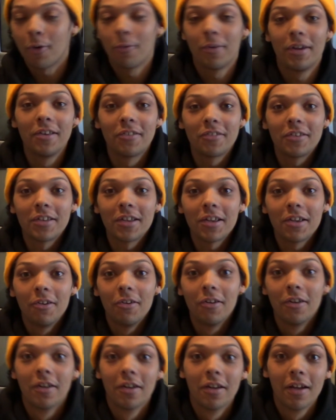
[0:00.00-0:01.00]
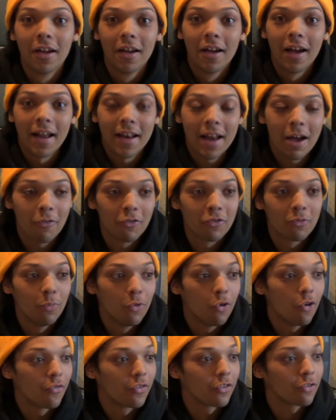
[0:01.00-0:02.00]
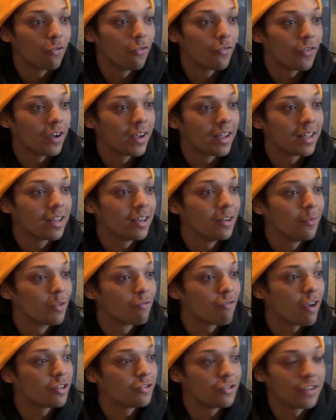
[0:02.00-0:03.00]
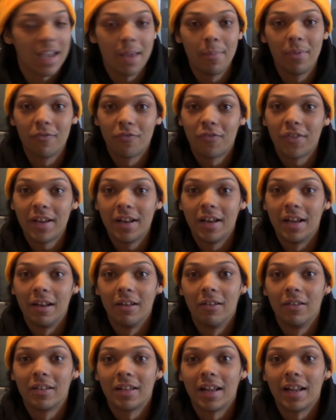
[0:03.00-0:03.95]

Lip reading: what we used to do. And that was more sort of like the retro gaming feeling